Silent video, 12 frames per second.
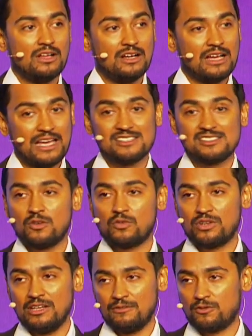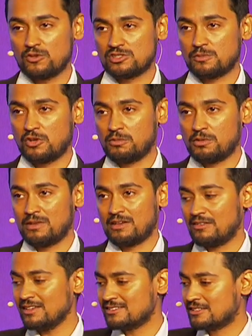has now reinforced the polymer
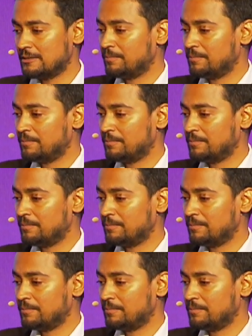matrix.